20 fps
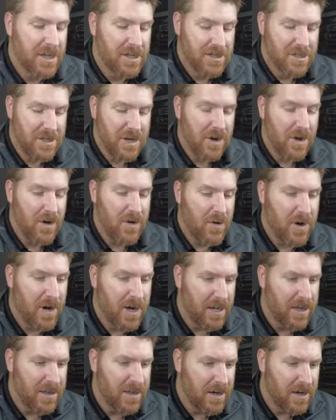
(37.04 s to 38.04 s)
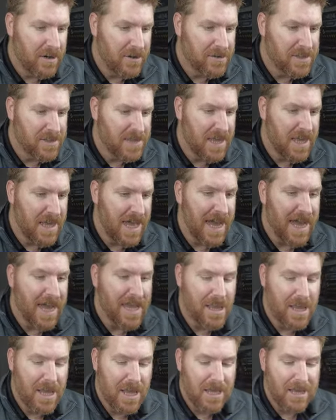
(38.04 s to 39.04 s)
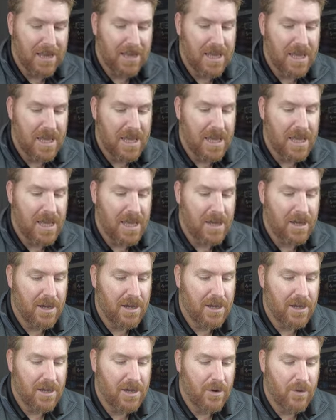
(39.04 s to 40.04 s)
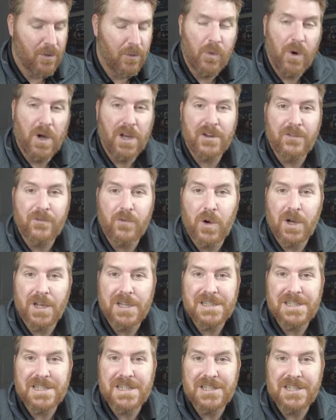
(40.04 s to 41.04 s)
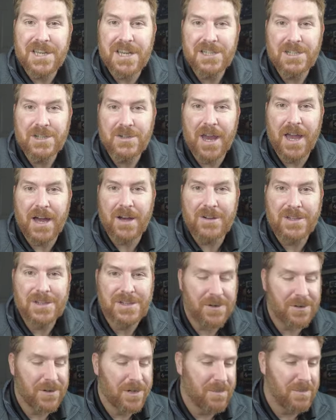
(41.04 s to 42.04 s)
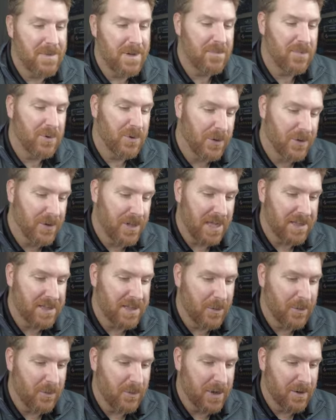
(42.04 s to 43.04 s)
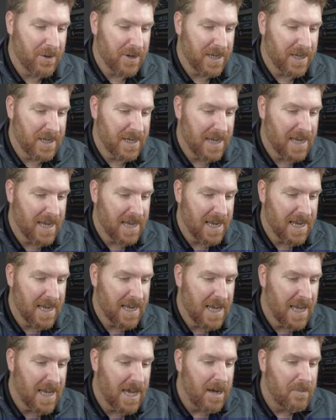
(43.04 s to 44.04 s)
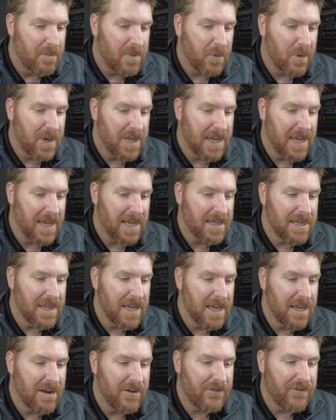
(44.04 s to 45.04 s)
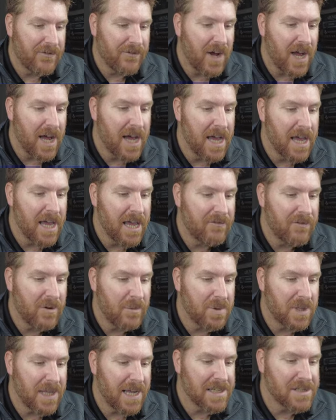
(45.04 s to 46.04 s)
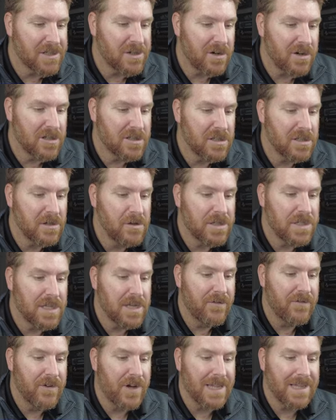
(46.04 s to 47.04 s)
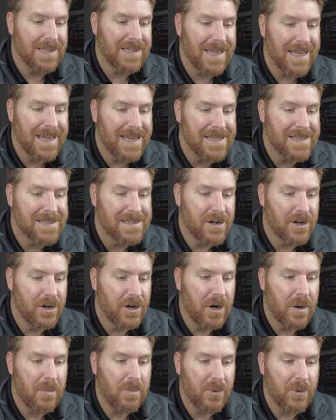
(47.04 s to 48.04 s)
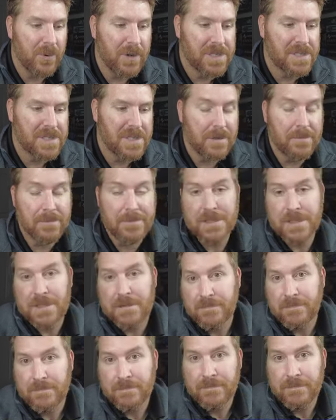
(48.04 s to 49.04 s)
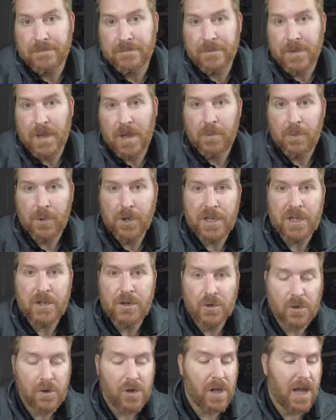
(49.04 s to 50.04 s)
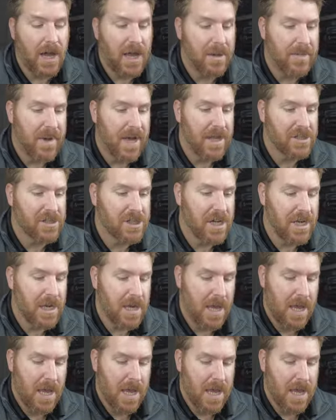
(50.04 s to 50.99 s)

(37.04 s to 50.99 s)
So there's that. The one of one CJ Stroud has already been pulled, not that we're going to get it, but we can get five blaster exclusive laser Prizms. Pretty cool, I imagine.